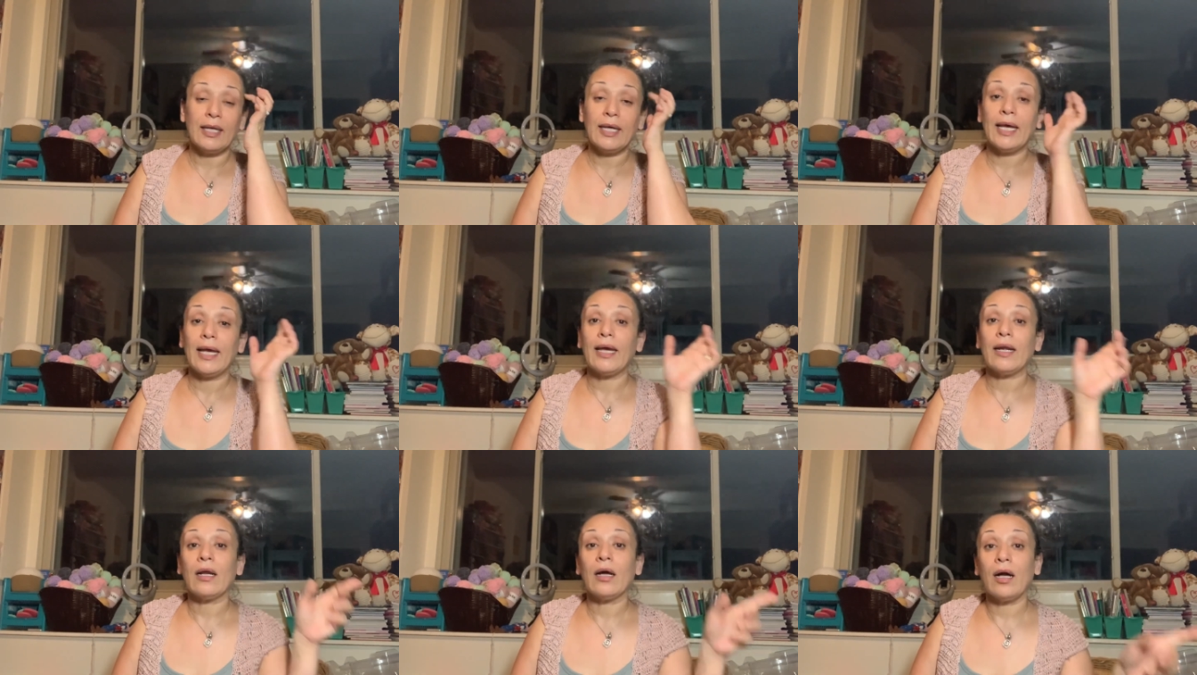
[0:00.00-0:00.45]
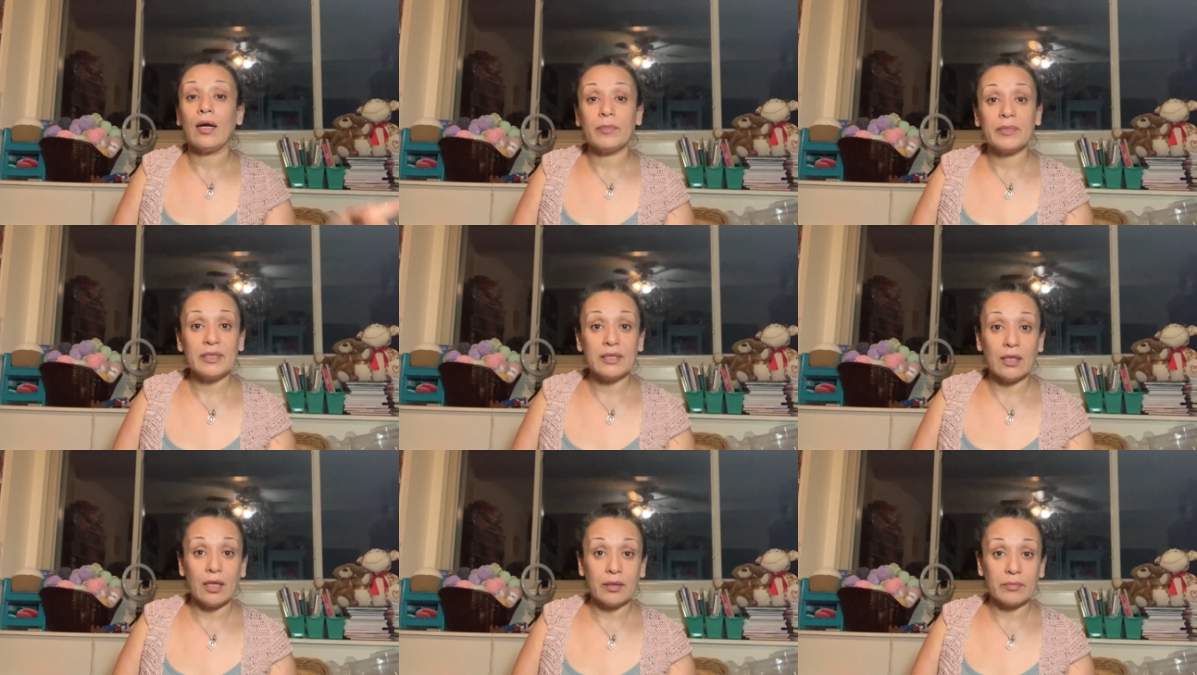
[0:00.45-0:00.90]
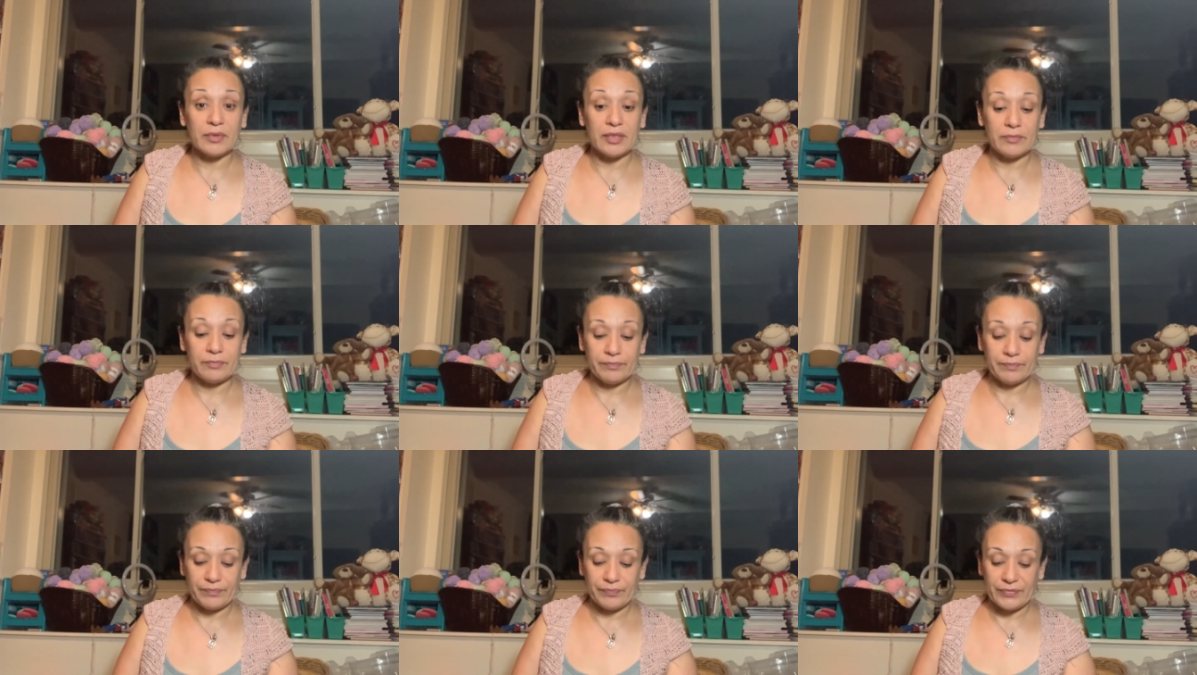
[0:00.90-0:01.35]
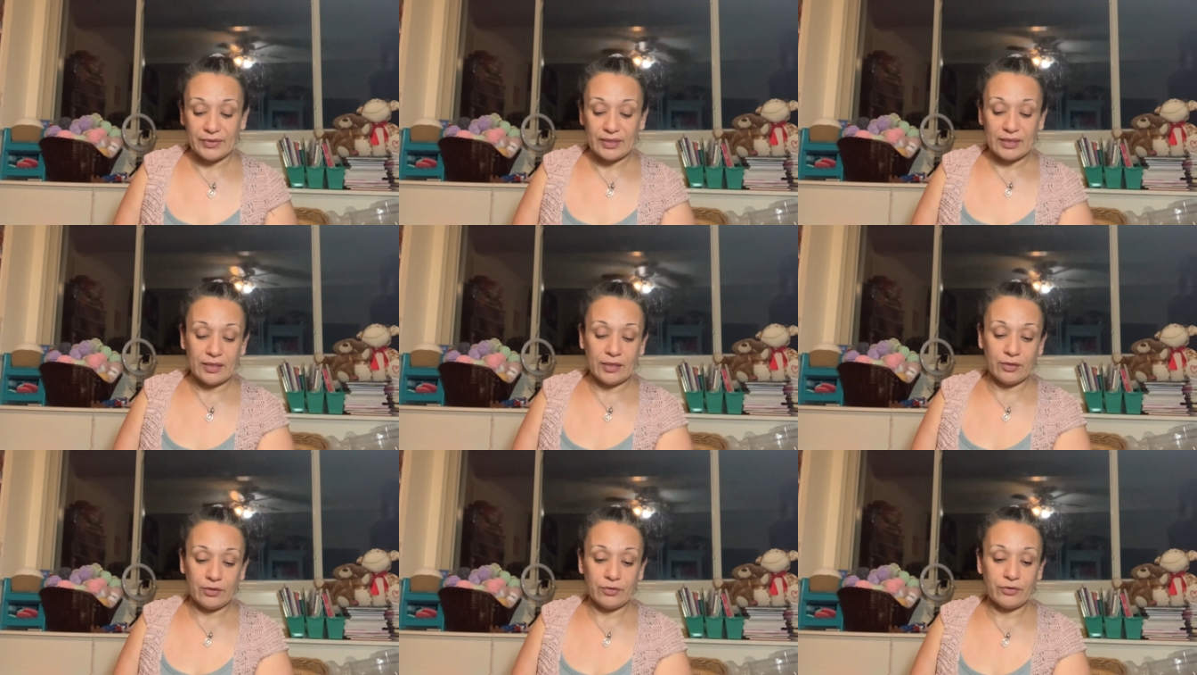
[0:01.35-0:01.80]
at Hobby Lobby.
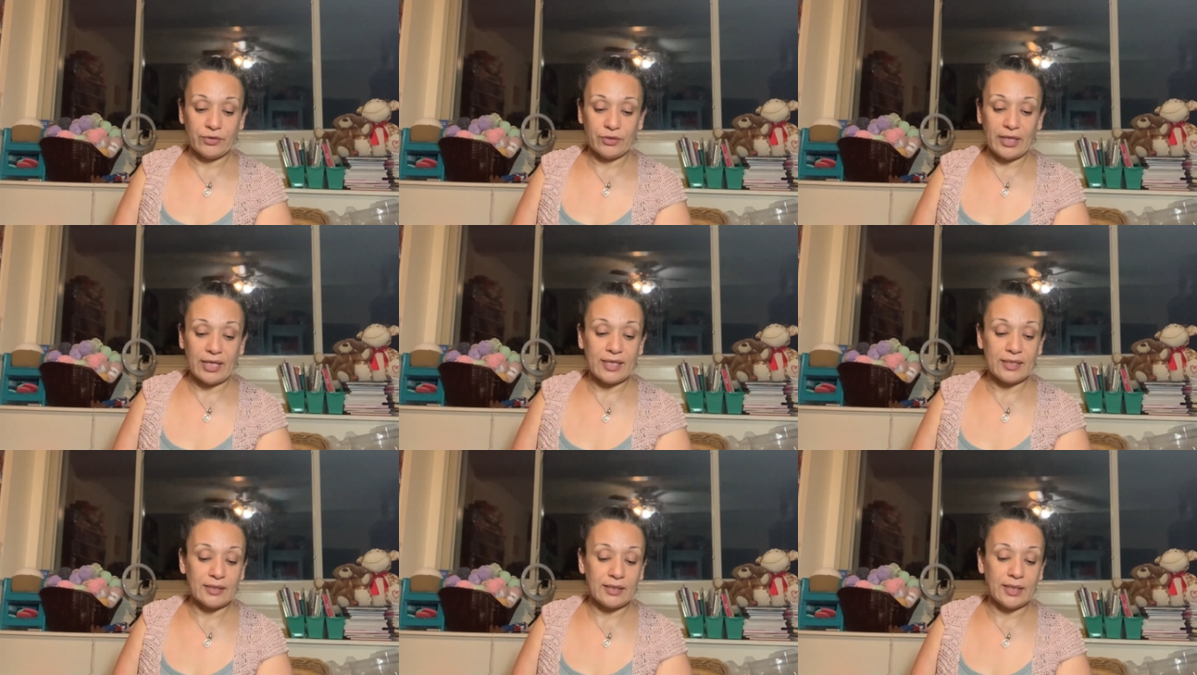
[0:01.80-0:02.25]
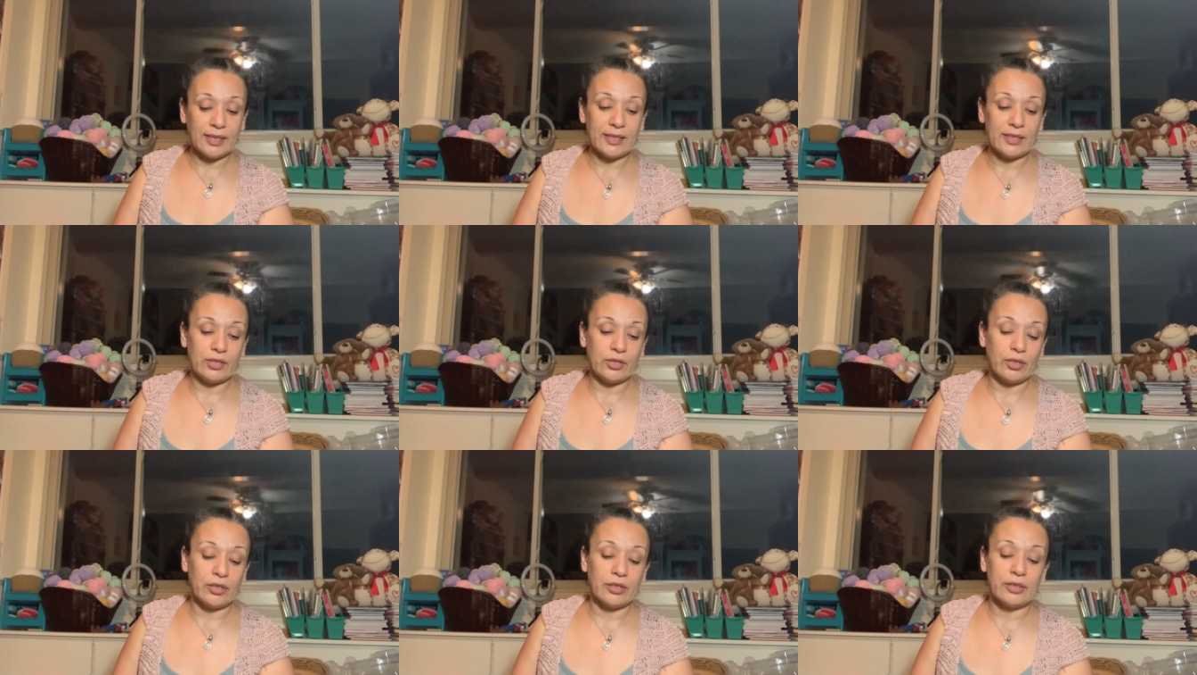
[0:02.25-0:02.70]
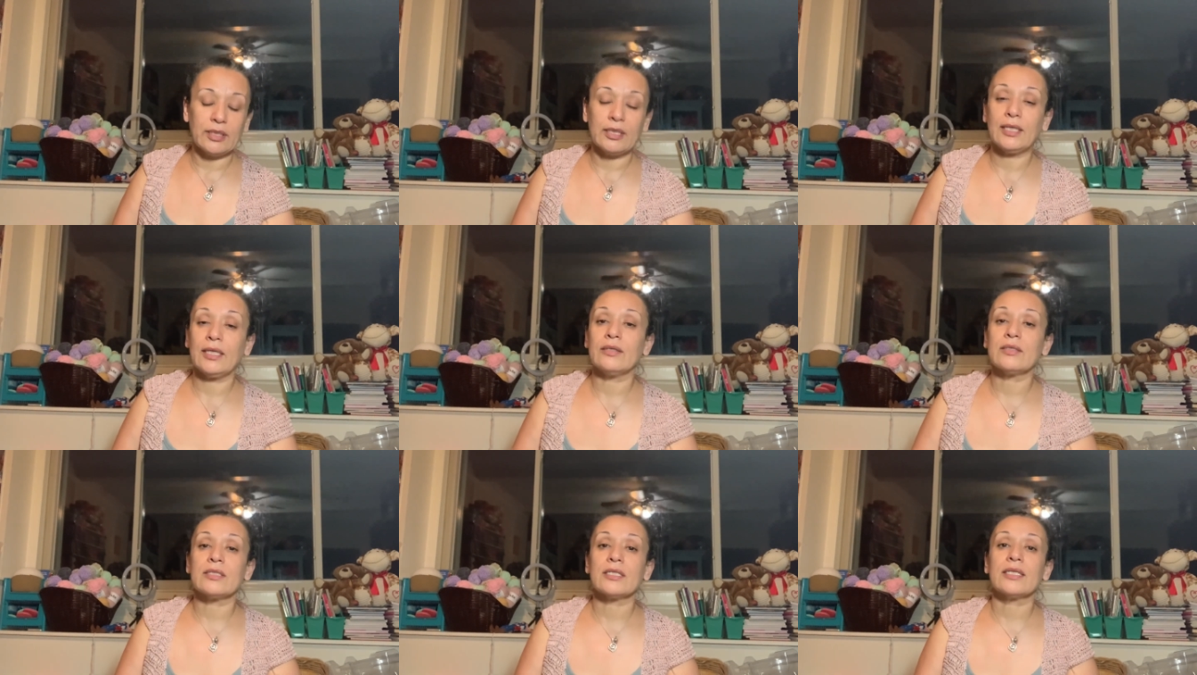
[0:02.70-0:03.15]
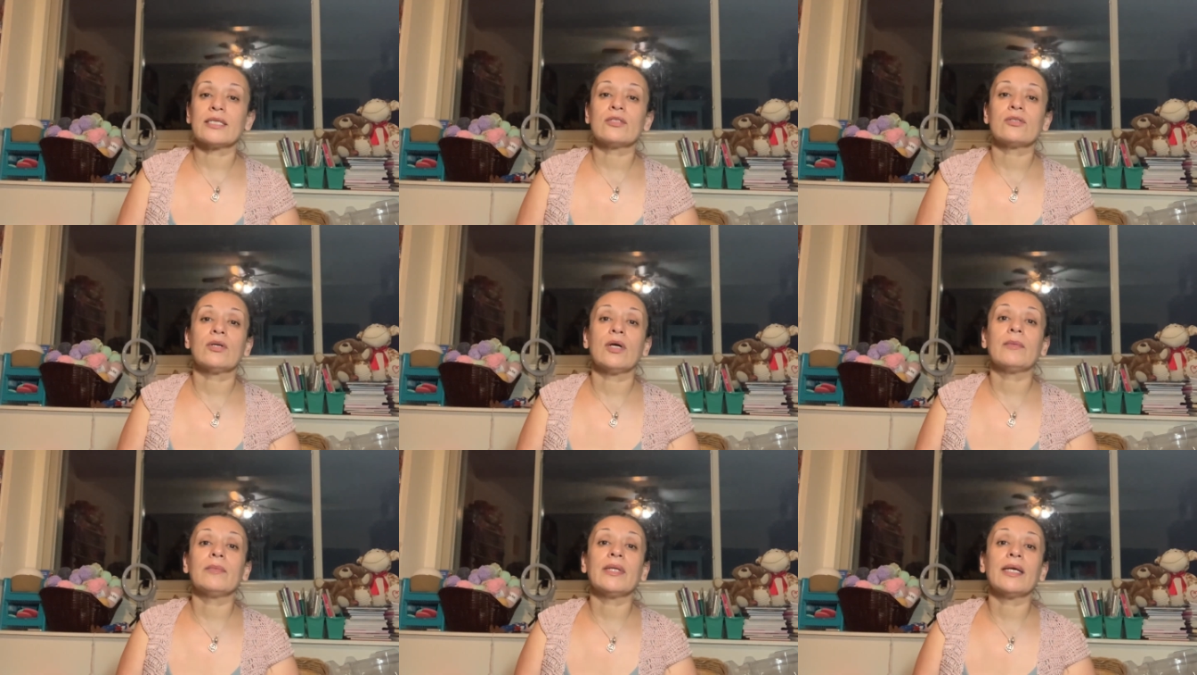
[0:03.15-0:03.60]
You know, their hand-dyed yarn. And I was like, so
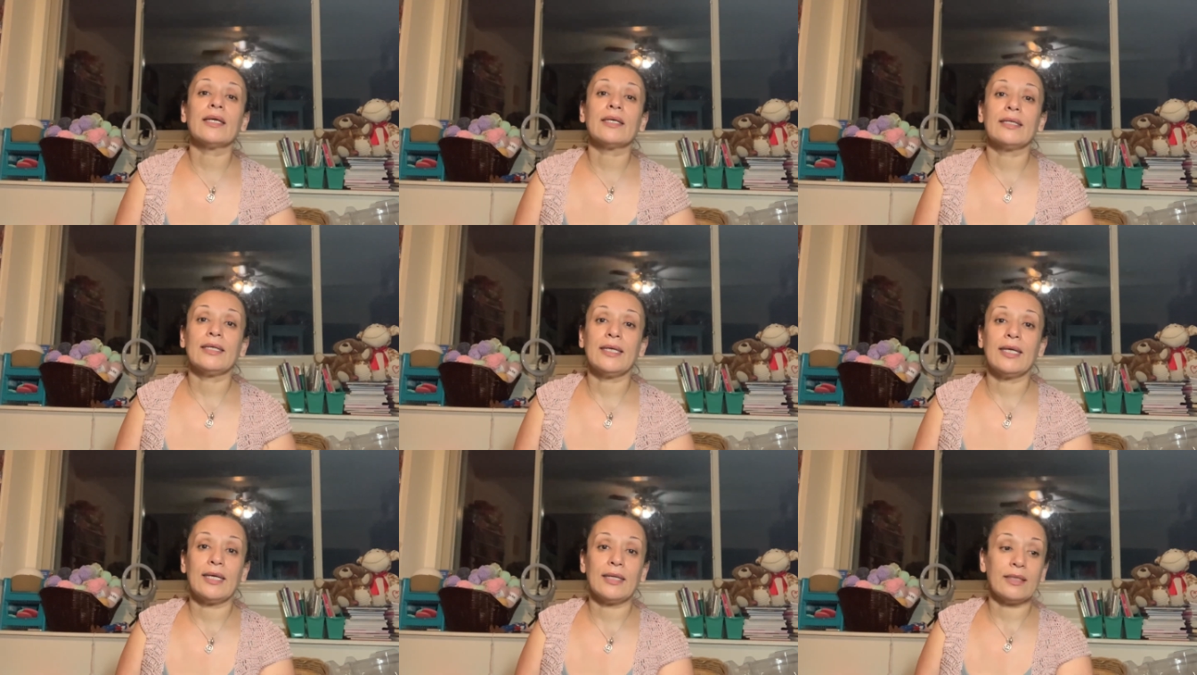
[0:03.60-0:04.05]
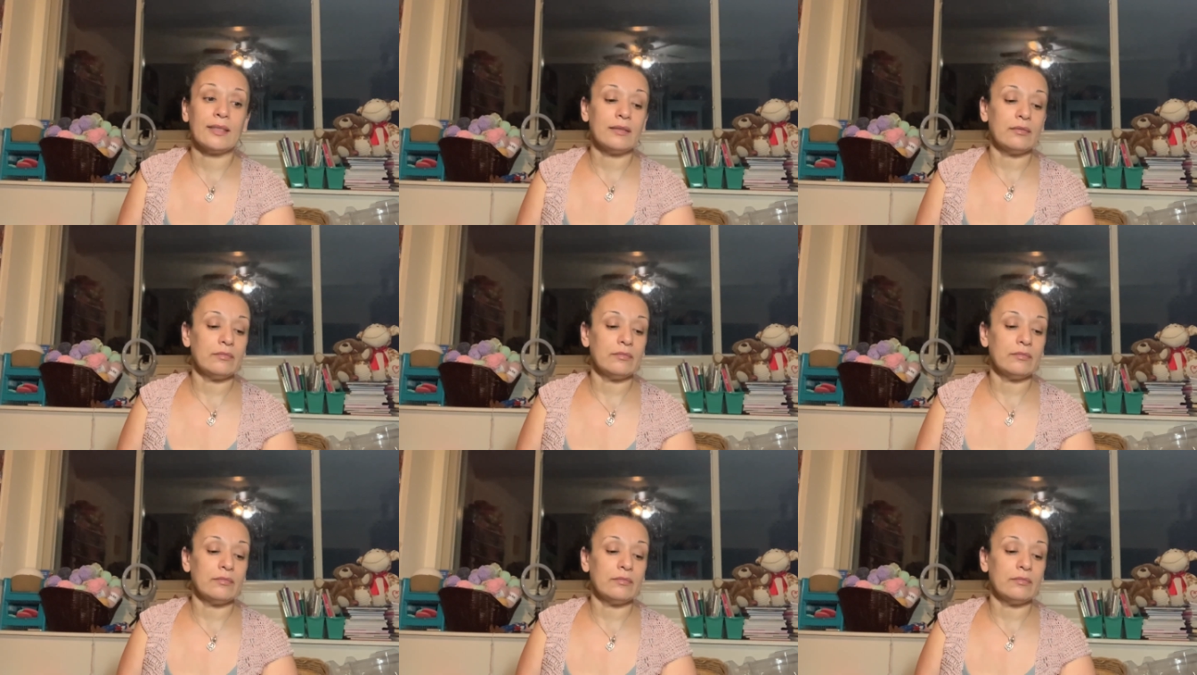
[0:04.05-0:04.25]
I'm not going to get it.